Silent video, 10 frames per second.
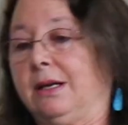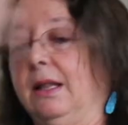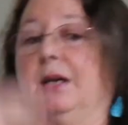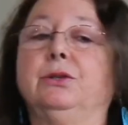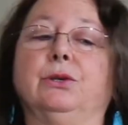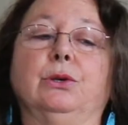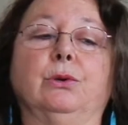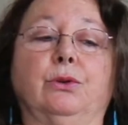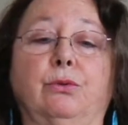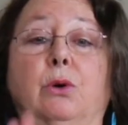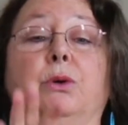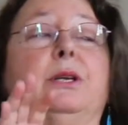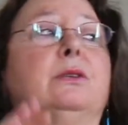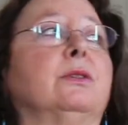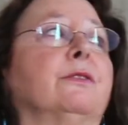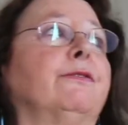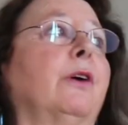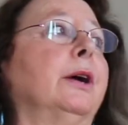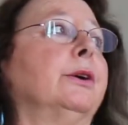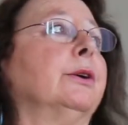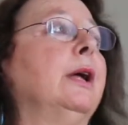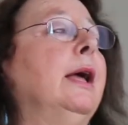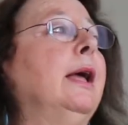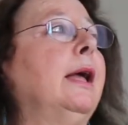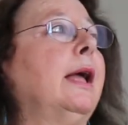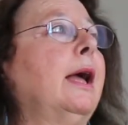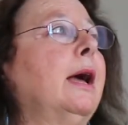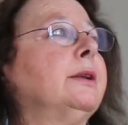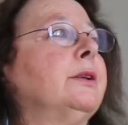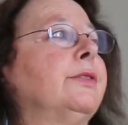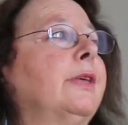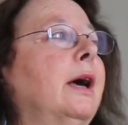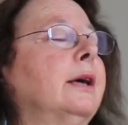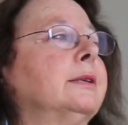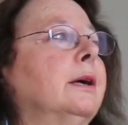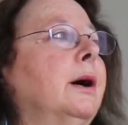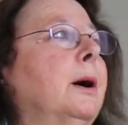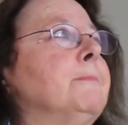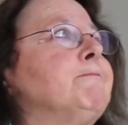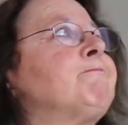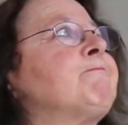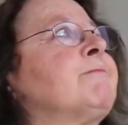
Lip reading: cleanse you and throw it into the fire. And that